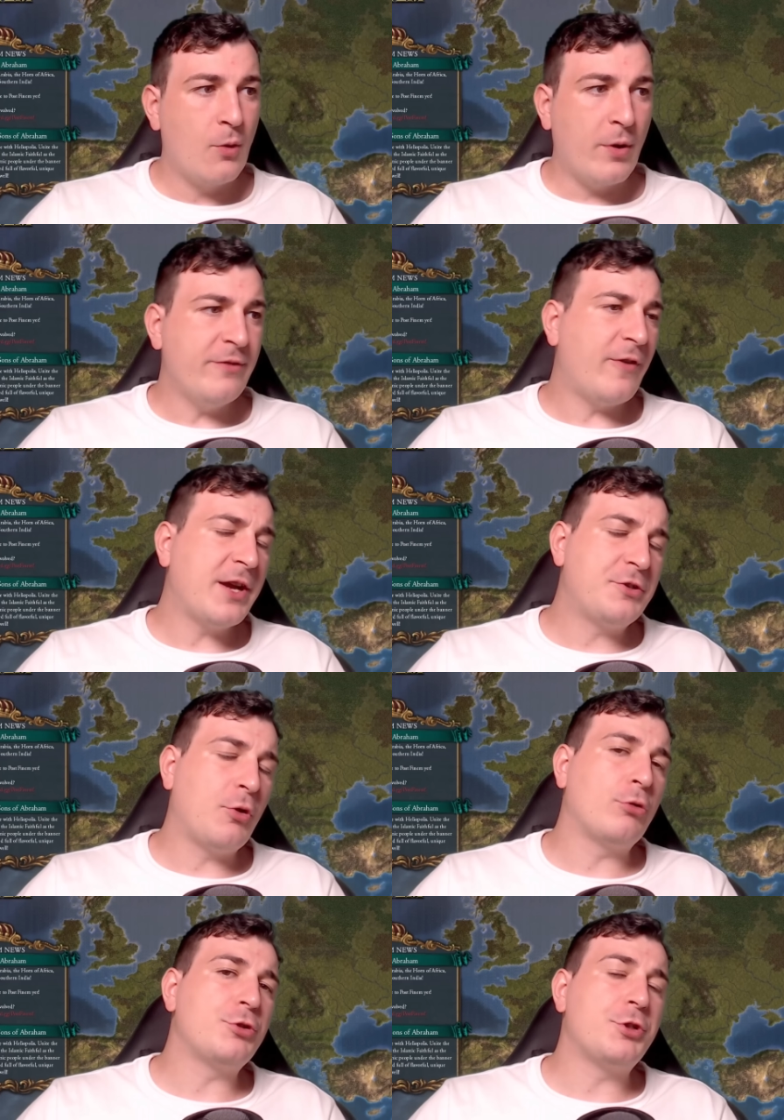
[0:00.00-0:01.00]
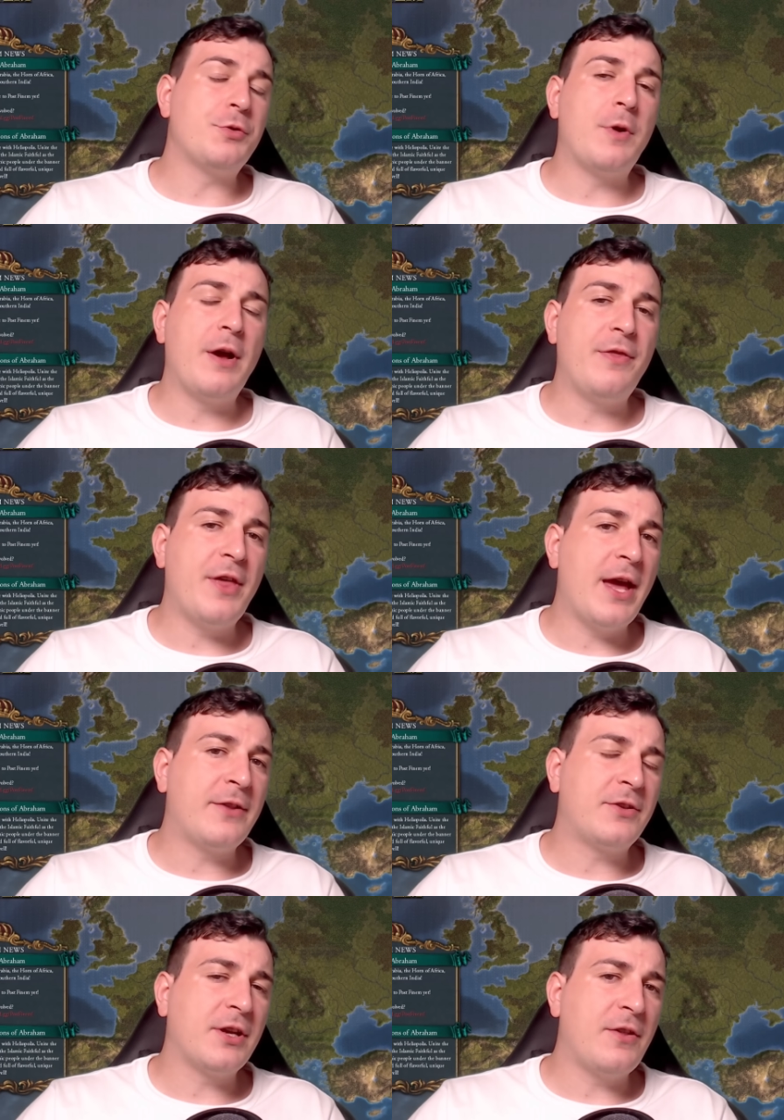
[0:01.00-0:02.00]
What if I told you
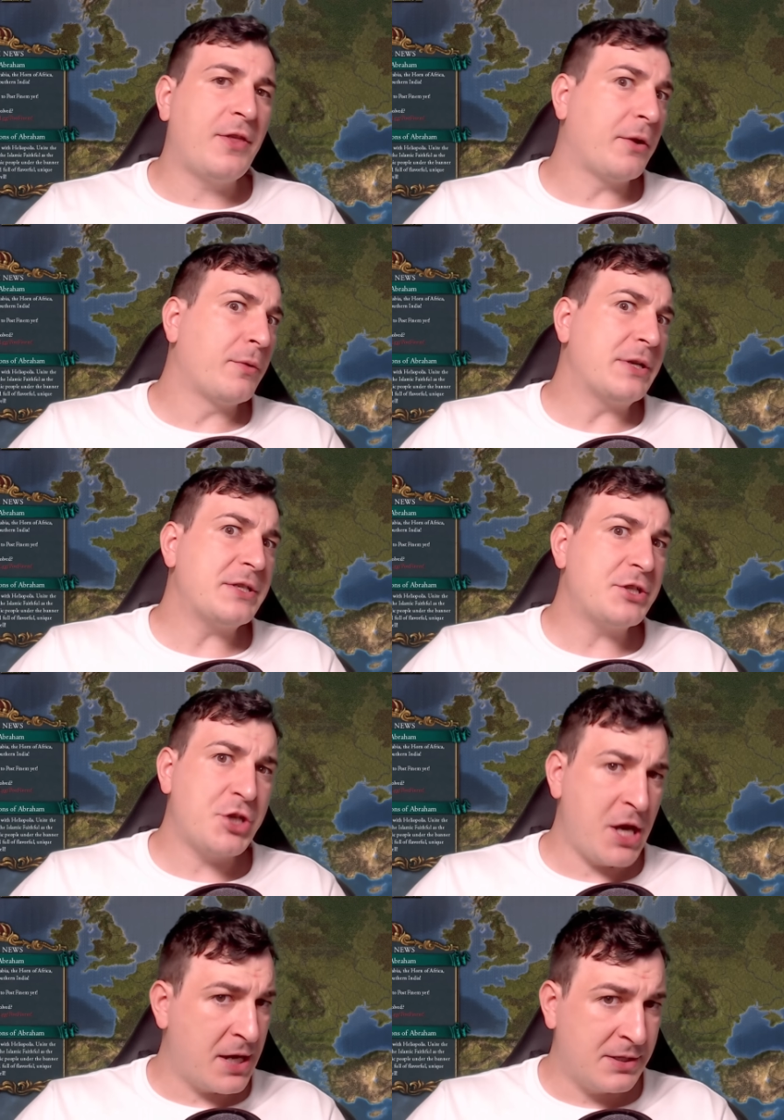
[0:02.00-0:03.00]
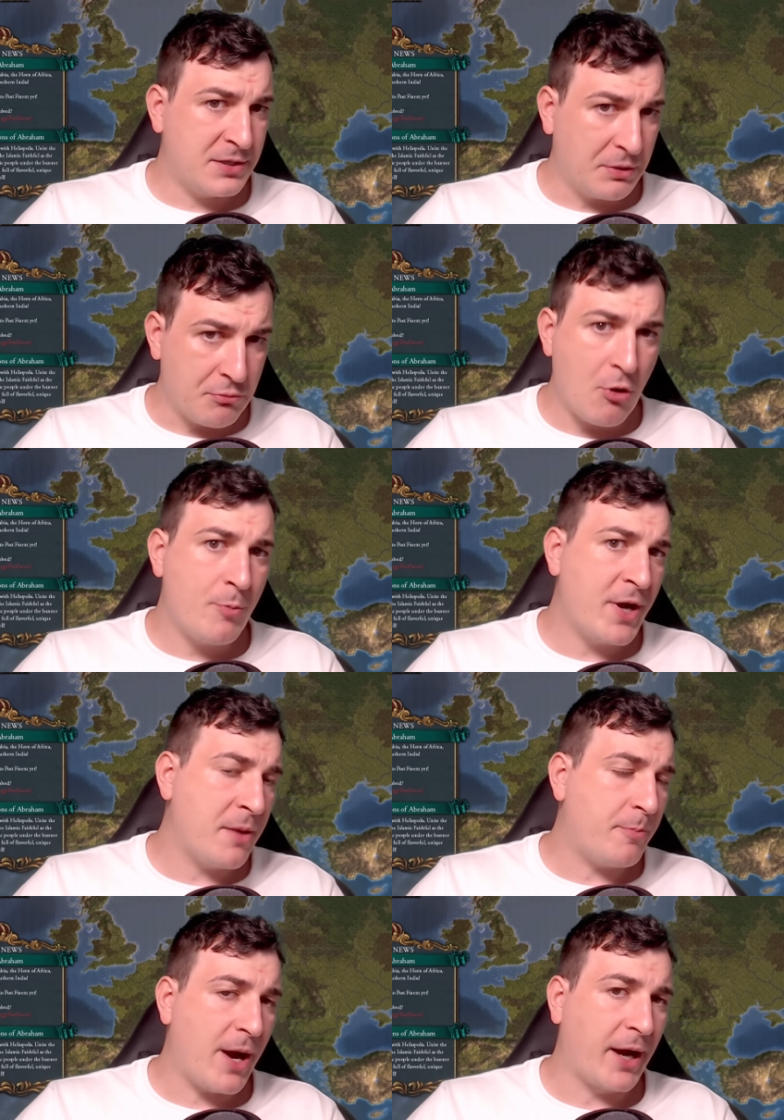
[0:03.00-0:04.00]
that there was a chance the Roman
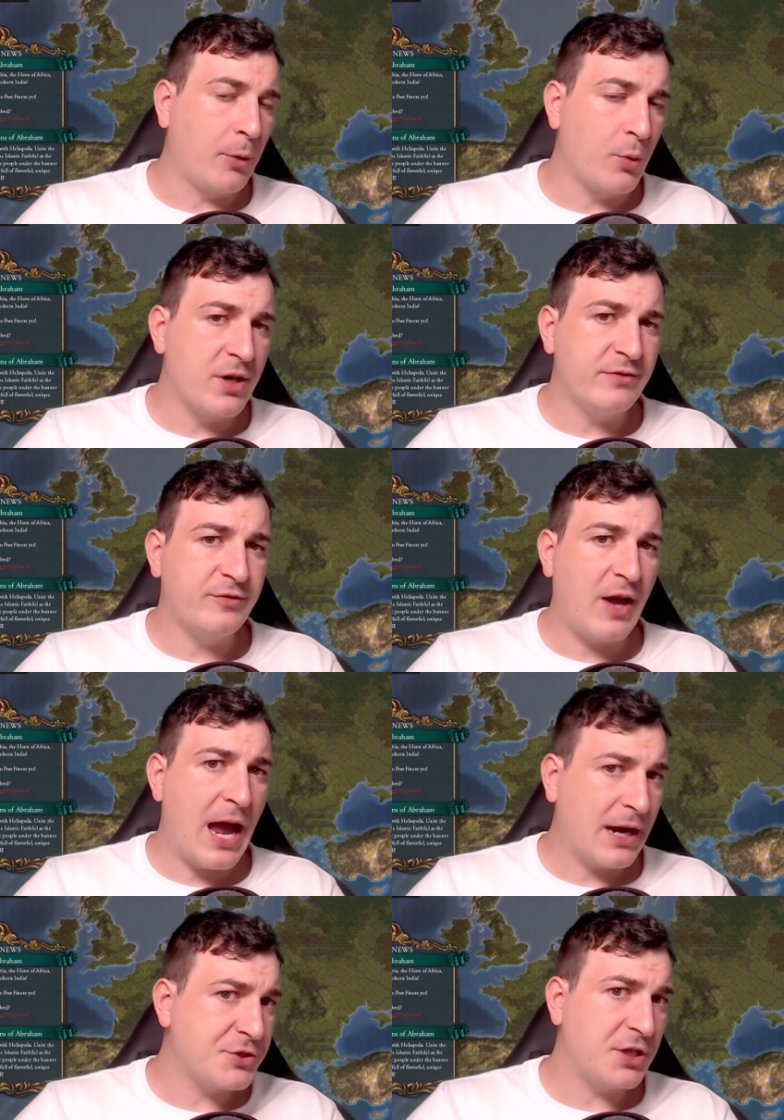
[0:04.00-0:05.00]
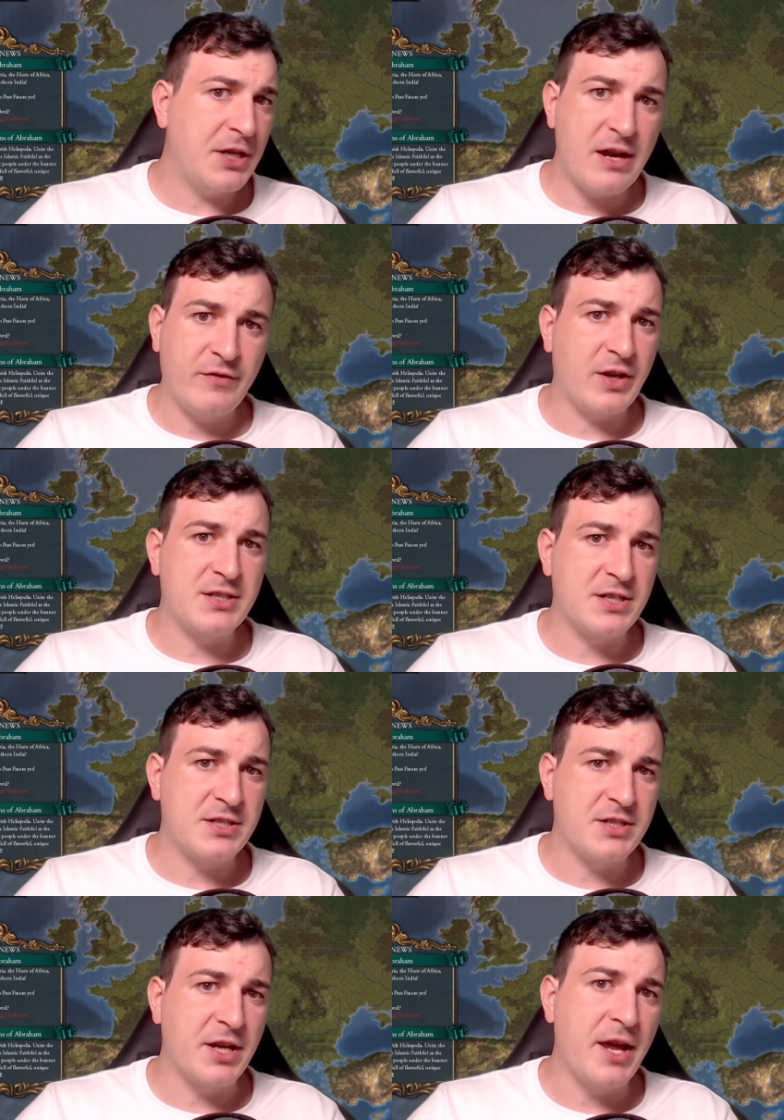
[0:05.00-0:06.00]
Empire would have actually never
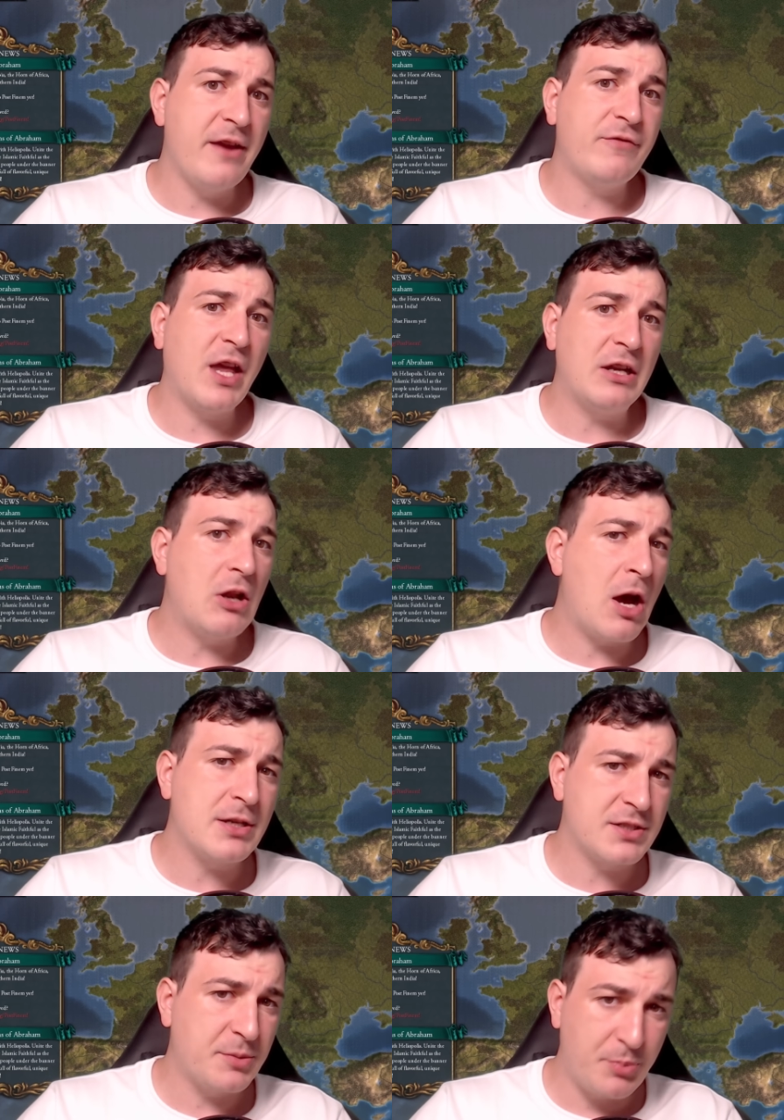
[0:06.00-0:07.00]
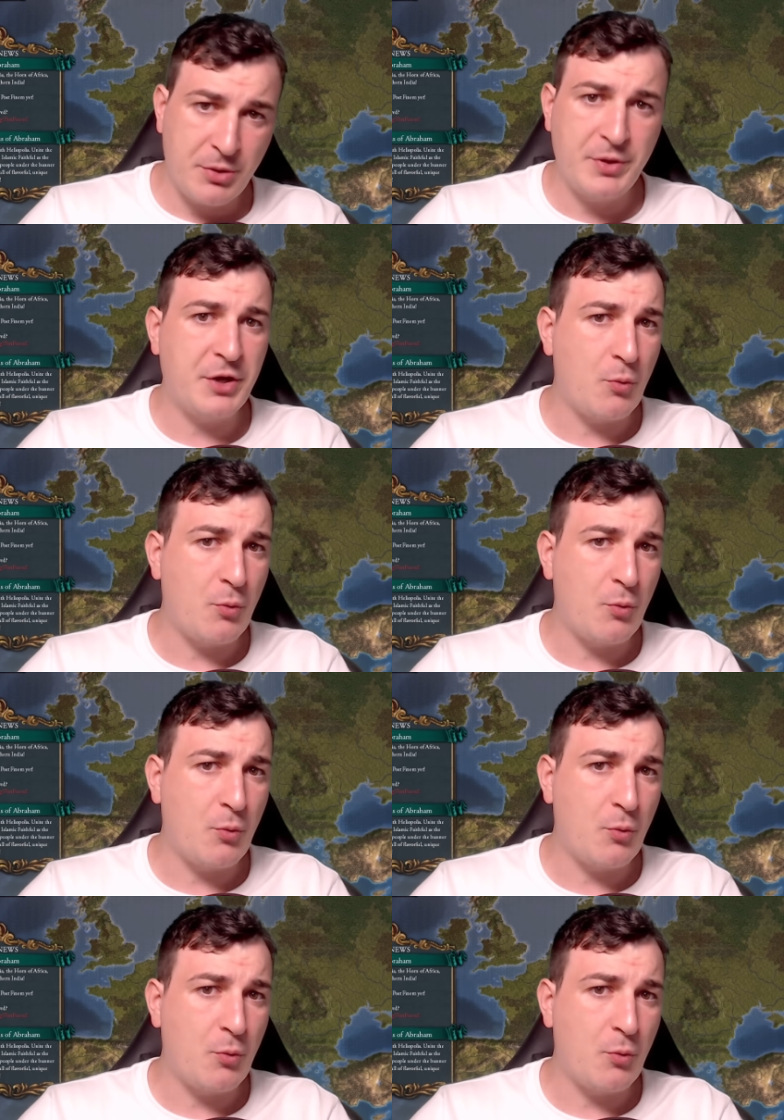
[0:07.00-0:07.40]
existed if they lost the Punic